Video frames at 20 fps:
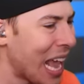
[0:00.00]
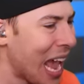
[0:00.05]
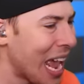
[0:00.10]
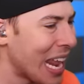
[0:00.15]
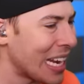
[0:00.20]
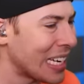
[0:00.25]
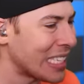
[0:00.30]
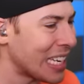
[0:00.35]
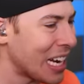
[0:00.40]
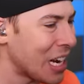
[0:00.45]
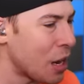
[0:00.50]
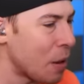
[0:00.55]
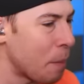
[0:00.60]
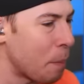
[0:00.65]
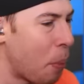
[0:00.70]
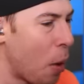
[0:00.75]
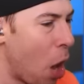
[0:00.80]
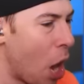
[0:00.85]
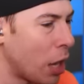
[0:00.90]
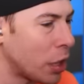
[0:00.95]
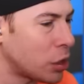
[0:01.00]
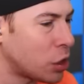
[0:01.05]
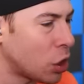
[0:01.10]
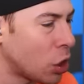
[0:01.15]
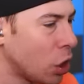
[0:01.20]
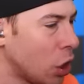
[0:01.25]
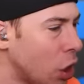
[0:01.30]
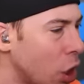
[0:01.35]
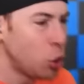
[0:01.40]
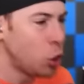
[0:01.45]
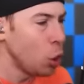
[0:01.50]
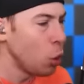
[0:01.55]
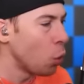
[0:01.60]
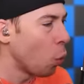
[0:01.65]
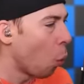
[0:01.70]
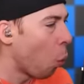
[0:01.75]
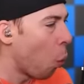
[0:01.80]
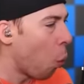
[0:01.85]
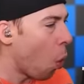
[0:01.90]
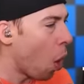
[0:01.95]
that? Is that an imposter?
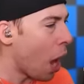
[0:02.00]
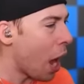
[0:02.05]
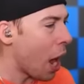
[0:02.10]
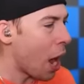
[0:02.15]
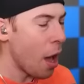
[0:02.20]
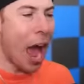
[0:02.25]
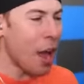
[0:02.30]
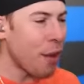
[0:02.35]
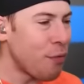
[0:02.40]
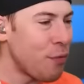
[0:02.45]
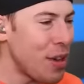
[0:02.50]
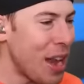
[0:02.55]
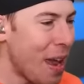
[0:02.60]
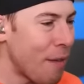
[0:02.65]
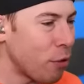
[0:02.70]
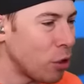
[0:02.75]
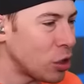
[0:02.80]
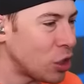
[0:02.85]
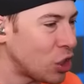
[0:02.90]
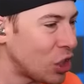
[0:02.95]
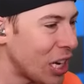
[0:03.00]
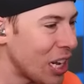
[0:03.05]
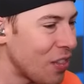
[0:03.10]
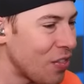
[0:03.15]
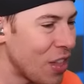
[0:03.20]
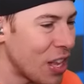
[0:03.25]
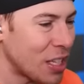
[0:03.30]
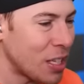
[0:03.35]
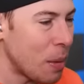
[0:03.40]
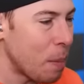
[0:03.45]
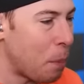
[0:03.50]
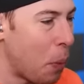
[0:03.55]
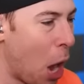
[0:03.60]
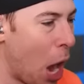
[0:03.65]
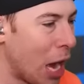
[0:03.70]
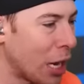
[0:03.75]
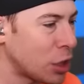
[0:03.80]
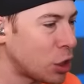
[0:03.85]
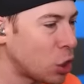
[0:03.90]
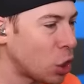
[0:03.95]
Dude, what? I've never seen this
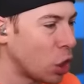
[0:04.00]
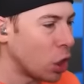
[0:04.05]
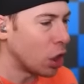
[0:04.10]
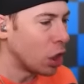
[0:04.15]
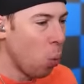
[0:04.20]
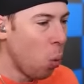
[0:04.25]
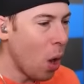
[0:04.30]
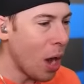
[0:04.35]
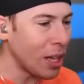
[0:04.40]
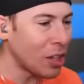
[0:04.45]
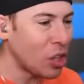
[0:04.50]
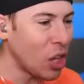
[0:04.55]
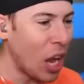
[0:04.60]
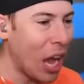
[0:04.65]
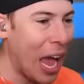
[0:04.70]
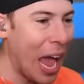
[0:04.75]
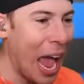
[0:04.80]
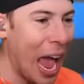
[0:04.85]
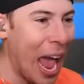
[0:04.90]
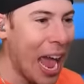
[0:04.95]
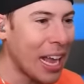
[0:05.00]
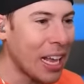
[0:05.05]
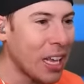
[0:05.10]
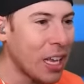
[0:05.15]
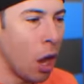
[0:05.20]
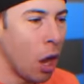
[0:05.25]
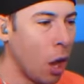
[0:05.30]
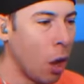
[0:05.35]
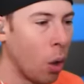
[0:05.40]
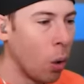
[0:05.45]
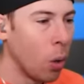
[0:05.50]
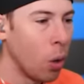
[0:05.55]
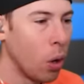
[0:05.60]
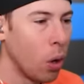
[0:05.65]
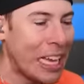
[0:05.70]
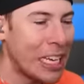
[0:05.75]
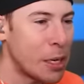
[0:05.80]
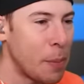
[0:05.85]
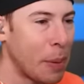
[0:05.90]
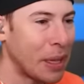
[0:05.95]
imposter. What the heck? Uh-oh.
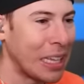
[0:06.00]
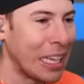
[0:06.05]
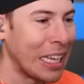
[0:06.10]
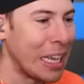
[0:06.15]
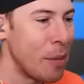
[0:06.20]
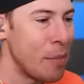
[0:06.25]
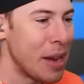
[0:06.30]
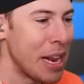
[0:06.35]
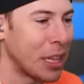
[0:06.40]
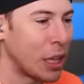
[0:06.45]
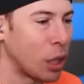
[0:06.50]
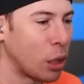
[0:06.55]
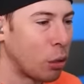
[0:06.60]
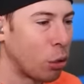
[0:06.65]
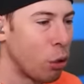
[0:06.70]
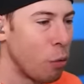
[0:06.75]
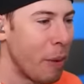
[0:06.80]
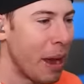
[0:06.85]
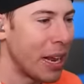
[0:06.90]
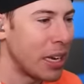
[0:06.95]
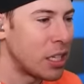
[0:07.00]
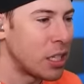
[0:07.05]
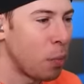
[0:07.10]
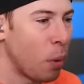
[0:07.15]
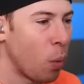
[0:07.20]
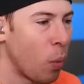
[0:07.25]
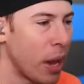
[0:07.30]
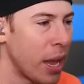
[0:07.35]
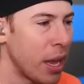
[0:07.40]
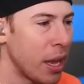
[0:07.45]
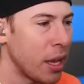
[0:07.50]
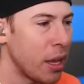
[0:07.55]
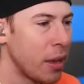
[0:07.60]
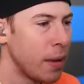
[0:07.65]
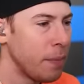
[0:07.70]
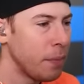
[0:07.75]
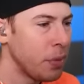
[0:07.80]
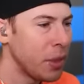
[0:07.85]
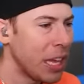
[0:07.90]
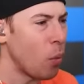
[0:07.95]
He's about to eliminate the crew crewmates. But wait,
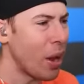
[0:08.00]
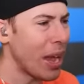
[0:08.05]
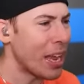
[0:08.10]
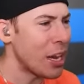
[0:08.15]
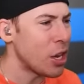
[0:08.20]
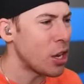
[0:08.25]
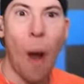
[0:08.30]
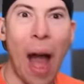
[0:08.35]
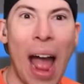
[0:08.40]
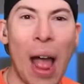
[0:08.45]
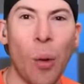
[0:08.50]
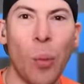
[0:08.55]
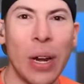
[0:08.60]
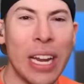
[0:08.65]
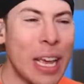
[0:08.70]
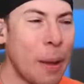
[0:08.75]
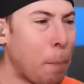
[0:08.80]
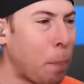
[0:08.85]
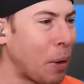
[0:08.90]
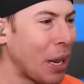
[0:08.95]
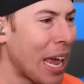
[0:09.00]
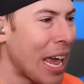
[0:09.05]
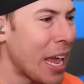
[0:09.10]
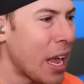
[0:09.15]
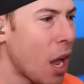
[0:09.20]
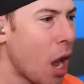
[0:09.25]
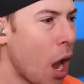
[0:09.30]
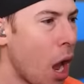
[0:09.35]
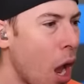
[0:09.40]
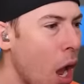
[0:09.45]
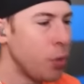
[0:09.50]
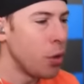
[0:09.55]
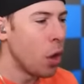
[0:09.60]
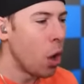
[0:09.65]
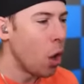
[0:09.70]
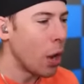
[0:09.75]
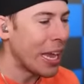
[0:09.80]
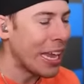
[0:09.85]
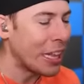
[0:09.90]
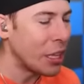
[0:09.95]
wait, why would he play?
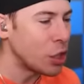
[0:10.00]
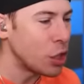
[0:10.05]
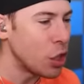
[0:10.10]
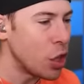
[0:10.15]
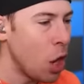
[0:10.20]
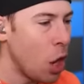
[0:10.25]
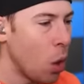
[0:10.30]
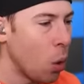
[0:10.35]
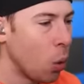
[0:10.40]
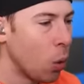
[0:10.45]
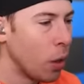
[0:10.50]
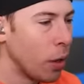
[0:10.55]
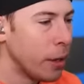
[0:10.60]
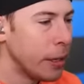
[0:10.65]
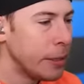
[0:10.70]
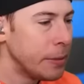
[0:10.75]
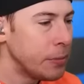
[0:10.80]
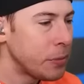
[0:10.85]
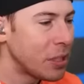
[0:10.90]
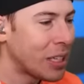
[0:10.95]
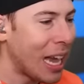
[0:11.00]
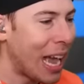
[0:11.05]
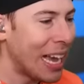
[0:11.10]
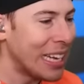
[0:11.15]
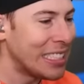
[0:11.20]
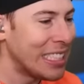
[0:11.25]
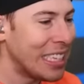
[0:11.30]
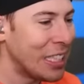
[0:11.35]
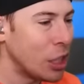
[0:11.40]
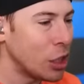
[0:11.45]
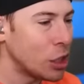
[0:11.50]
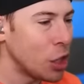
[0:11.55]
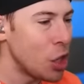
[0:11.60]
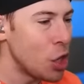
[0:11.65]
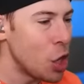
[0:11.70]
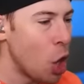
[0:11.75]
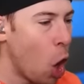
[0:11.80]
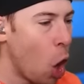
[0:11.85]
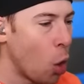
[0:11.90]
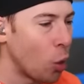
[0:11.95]
No, he doesn't know. Guys, he
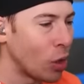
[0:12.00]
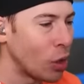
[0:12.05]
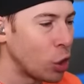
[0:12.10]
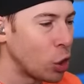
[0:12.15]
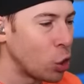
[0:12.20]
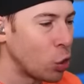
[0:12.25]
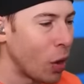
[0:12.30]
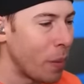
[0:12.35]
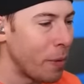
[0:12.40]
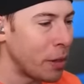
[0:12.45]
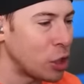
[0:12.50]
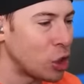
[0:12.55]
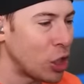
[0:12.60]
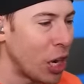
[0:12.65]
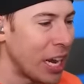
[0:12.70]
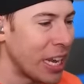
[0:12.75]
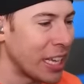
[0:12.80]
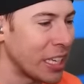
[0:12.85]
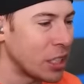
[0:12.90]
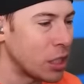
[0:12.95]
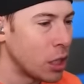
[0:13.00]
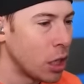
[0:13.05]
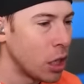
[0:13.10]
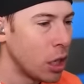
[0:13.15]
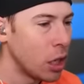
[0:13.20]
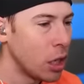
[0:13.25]
doesn't know that the Grimace Shake is...